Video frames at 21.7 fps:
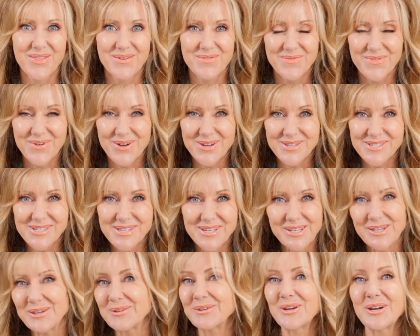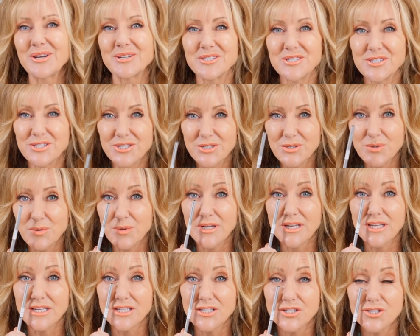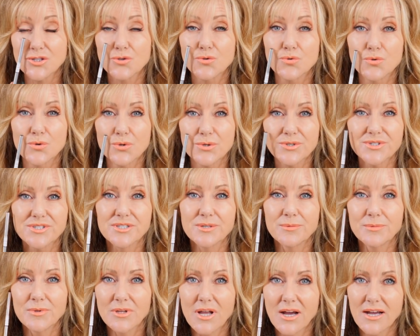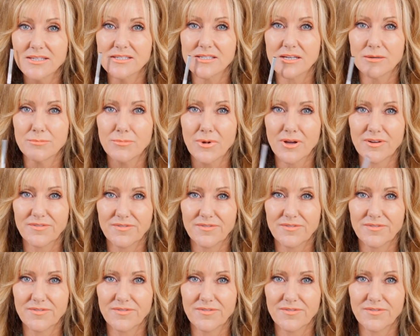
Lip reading: The first thing I'm going to do is draw some lines on my